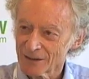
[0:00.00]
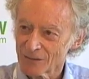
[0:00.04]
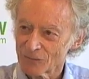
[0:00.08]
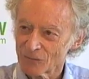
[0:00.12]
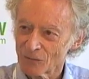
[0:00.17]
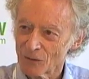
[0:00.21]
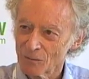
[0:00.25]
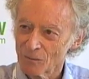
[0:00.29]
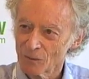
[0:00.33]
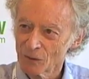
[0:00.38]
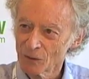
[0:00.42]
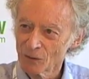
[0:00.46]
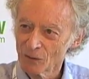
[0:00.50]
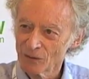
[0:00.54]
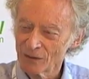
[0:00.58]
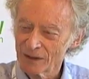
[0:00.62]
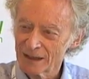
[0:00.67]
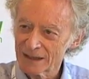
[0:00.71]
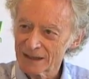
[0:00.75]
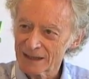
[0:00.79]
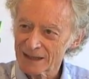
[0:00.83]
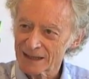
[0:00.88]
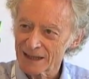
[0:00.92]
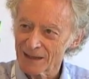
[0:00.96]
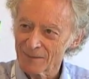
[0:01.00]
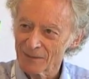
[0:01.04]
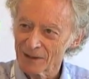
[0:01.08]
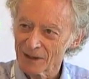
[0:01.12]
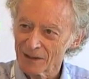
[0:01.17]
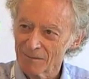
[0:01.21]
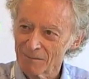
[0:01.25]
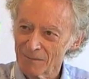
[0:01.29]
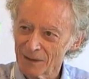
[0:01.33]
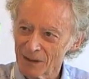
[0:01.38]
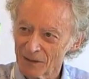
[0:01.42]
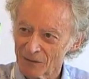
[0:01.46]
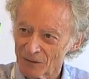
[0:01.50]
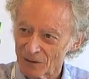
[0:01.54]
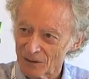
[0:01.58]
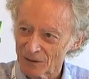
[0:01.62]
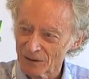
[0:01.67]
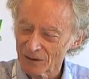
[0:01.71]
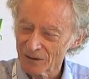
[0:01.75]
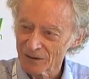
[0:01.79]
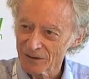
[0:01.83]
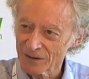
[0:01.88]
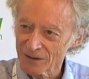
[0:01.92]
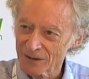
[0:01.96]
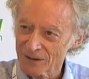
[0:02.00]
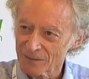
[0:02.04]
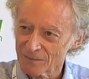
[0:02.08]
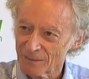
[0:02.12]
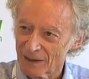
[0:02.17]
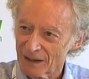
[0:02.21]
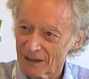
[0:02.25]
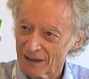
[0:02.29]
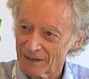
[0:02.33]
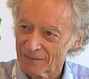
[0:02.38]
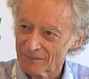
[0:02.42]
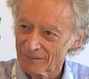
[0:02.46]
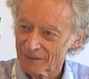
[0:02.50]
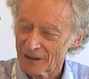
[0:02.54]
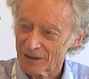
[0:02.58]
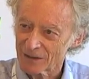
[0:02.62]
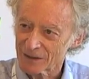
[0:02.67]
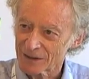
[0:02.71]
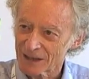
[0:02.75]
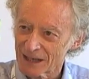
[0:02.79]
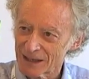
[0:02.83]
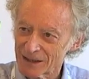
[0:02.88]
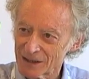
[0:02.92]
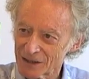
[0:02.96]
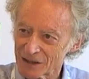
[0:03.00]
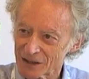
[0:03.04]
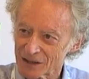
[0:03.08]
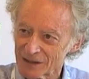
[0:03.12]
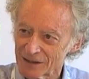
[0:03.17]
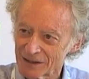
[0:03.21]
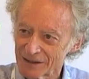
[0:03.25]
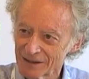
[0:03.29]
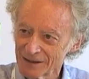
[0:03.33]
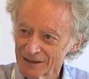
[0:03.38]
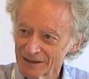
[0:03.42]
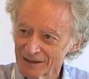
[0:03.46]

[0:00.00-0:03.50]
removing some of the minerals by flotation,